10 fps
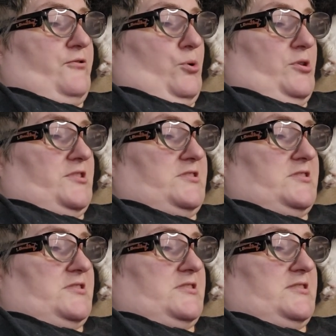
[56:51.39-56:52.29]

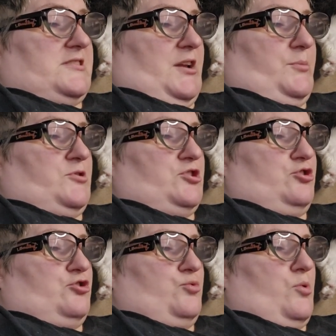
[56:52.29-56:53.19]
forest seemed
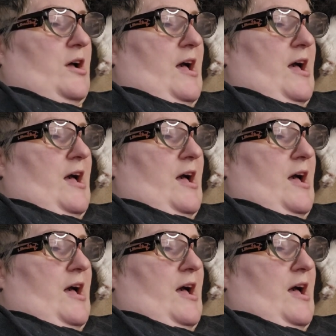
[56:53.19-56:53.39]
to